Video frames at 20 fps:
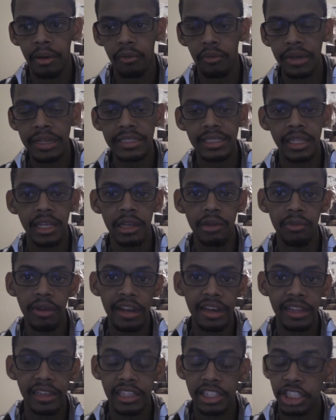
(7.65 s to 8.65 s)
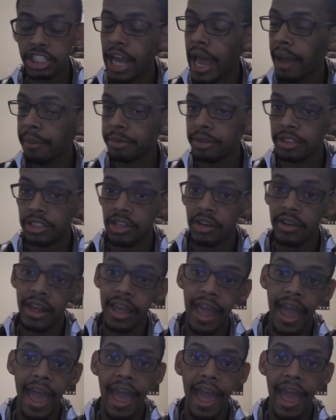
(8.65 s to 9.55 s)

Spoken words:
recently reading the chapters on it,